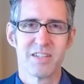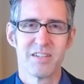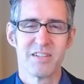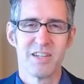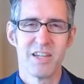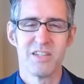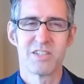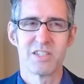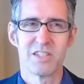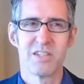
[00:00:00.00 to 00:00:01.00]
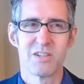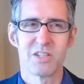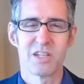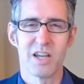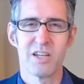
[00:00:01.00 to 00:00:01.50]
And it's there's a
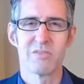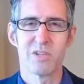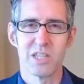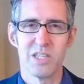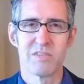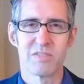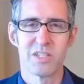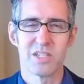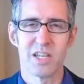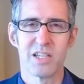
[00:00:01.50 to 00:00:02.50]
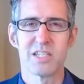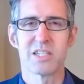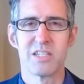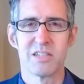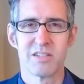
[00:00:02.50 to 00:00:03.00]
kind of relief to say, listen,